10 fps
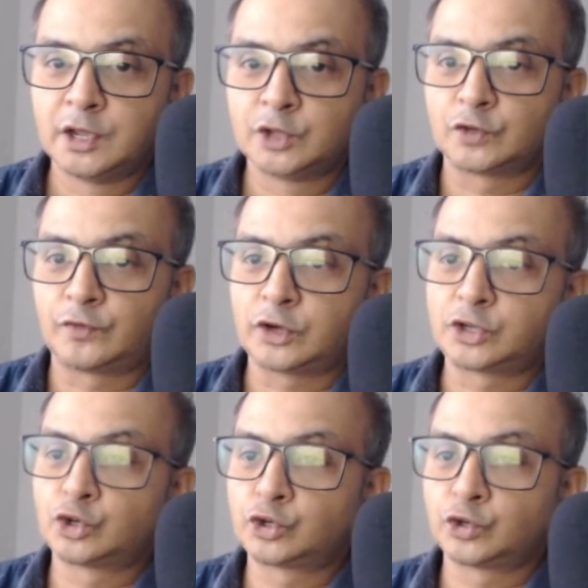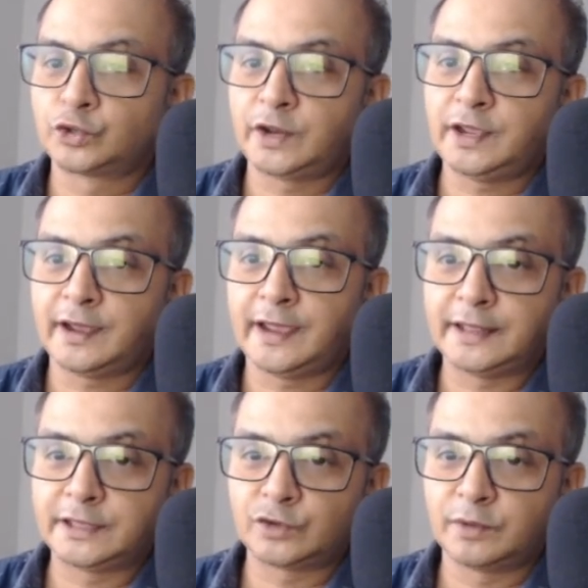So for 2 to 3,
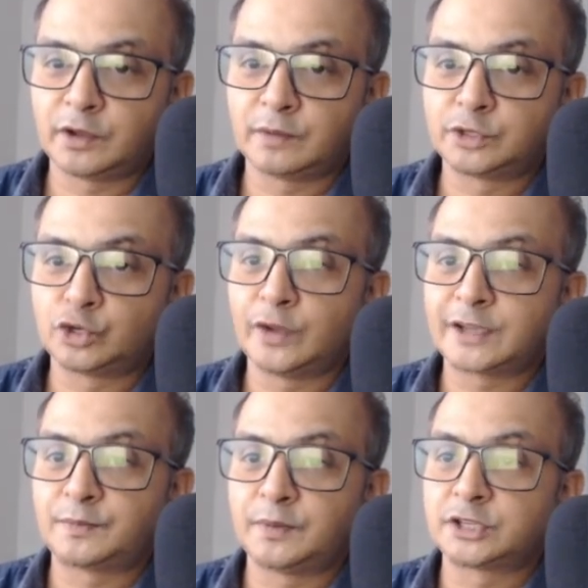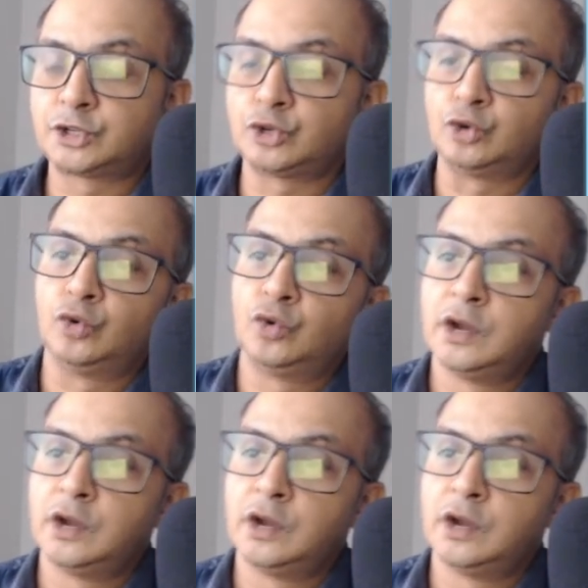again this will become 2x plus 2.